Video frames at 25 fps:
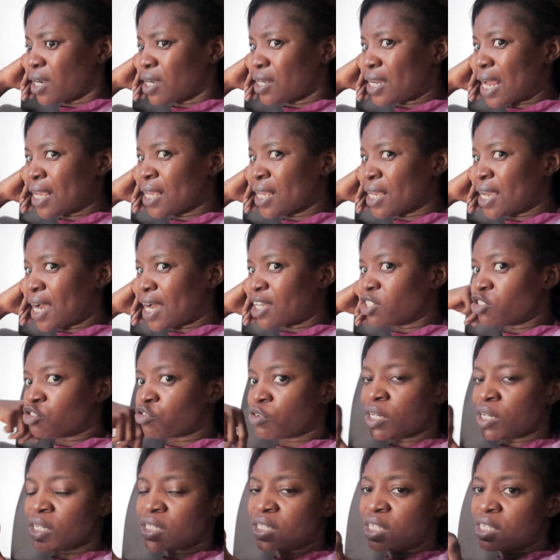That he can
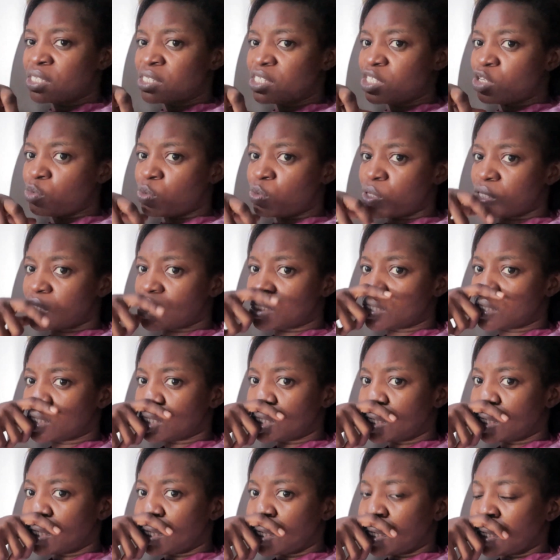drink this thing with
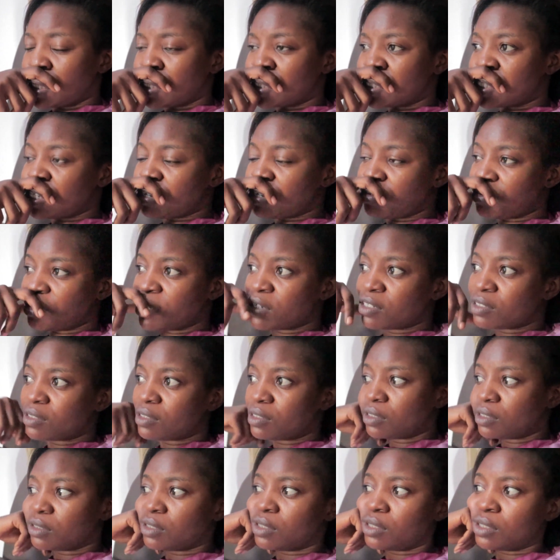cereal.
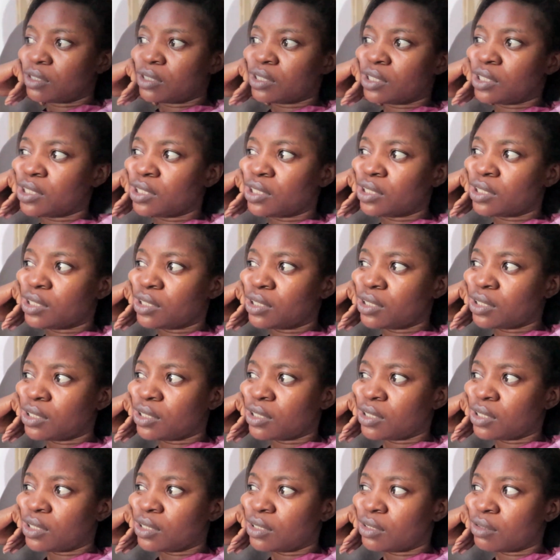
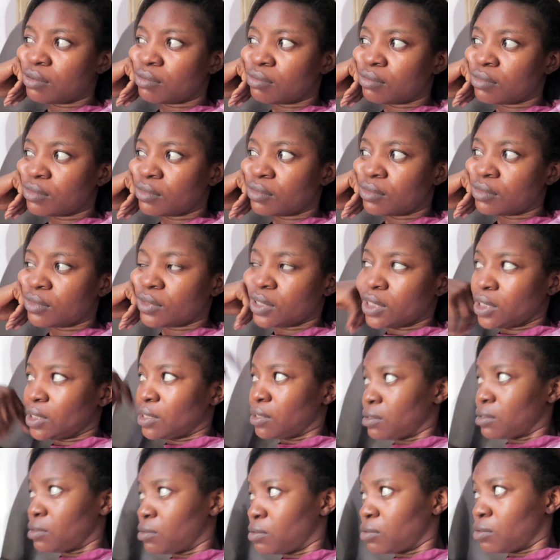
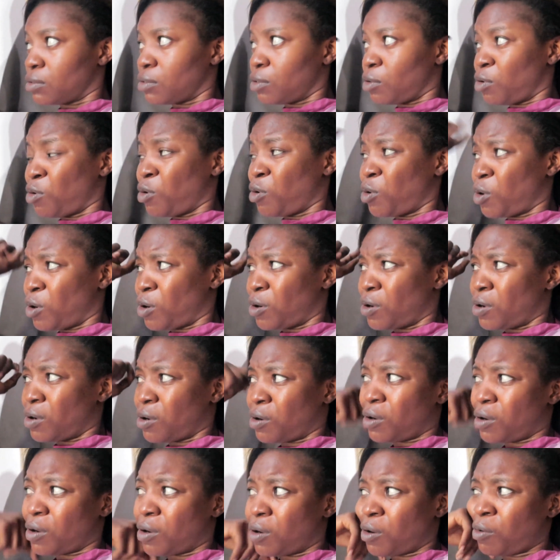
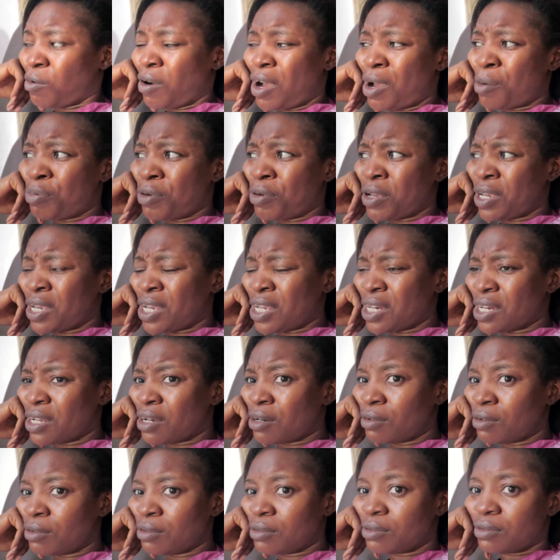Go Go and bring it
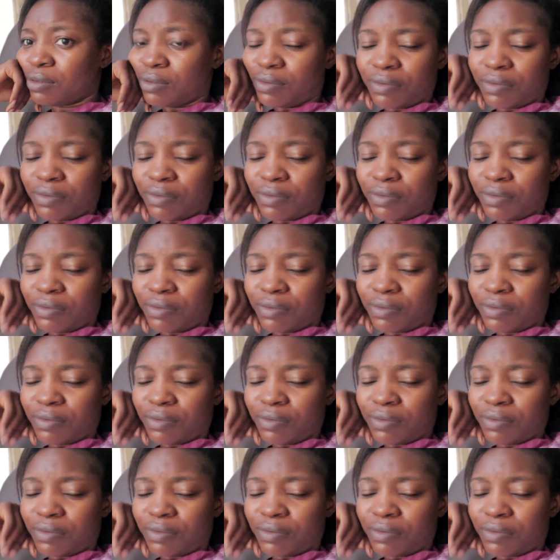now.